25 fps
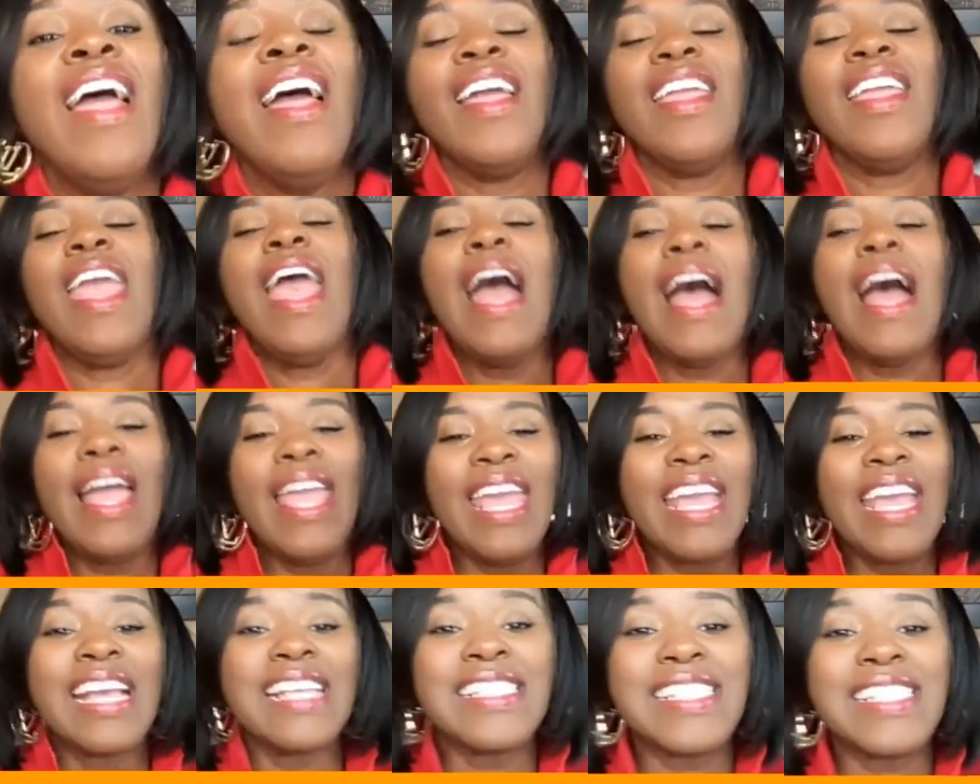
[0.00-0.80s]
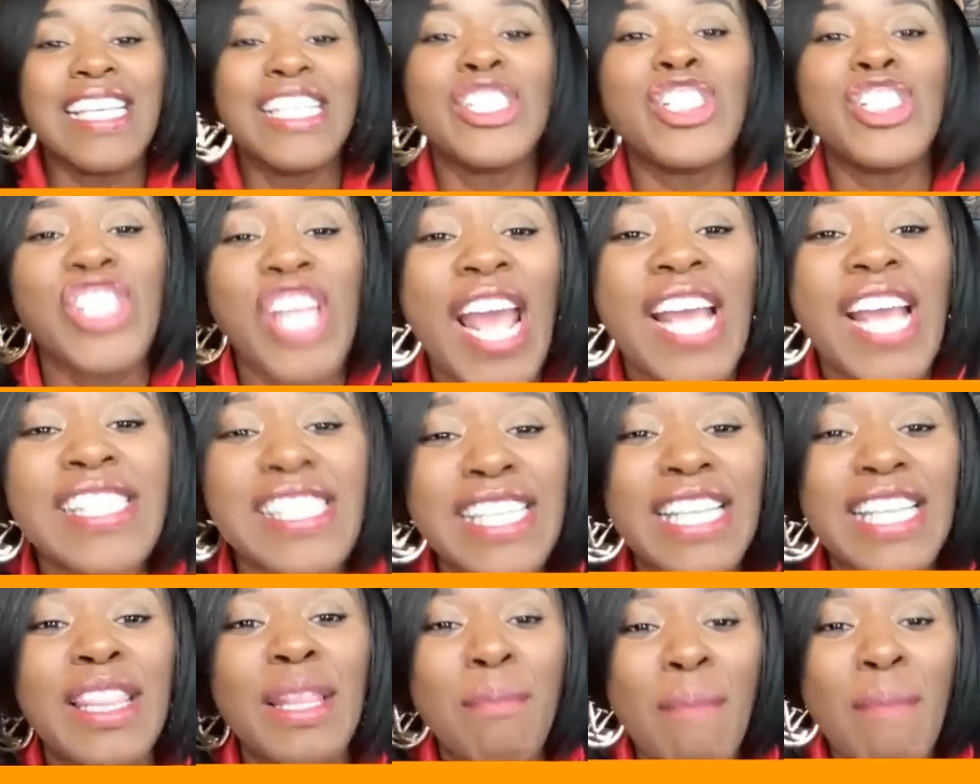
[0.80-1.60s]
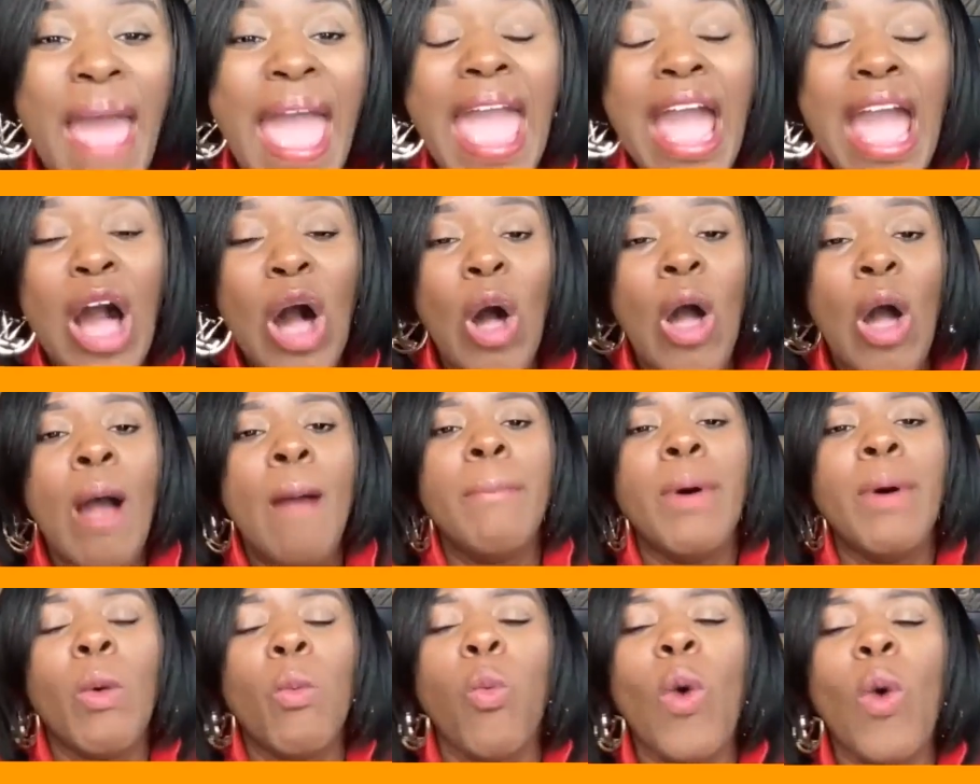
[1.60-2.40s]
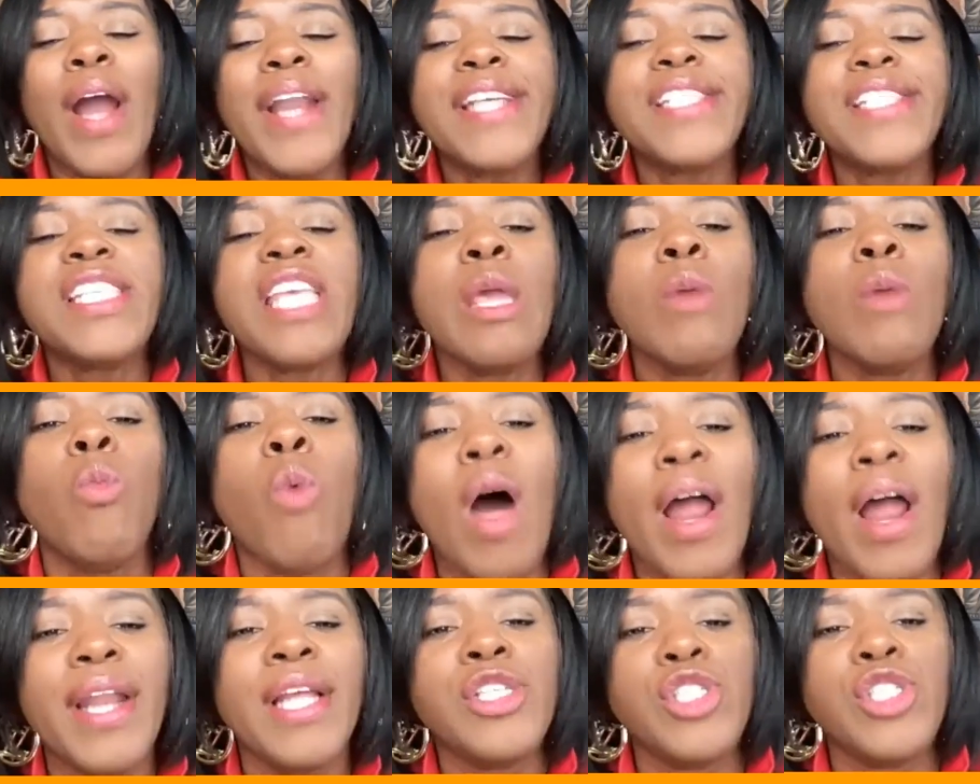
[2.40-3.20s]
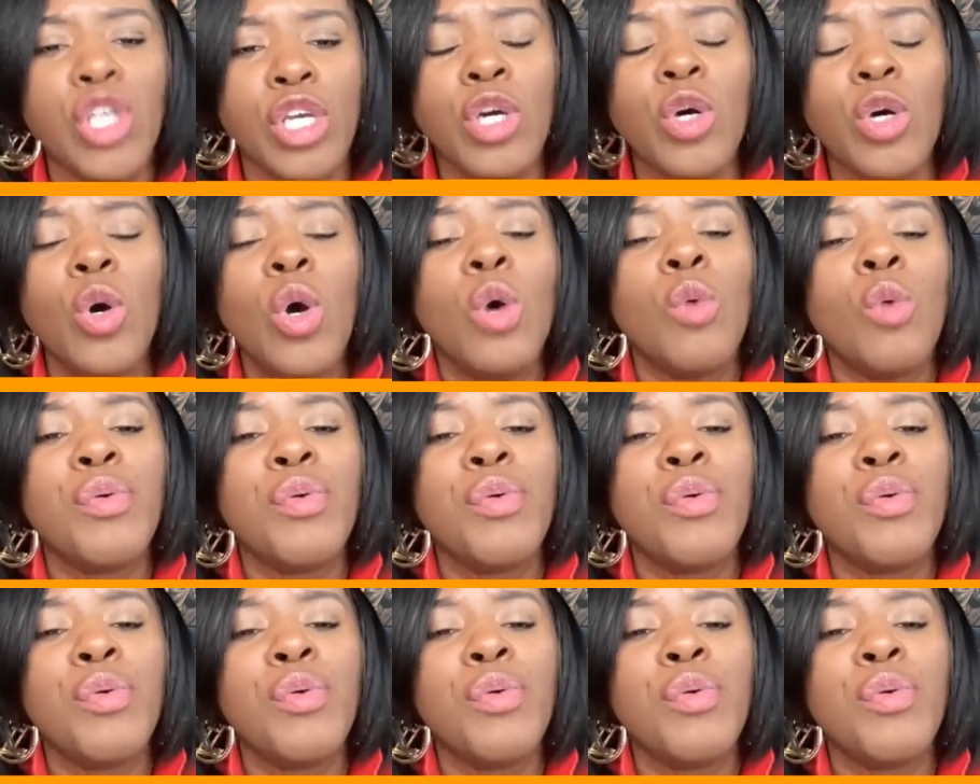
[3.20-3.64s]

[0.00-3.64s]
Yeah, he can send checks in the mail, but what does he want to do?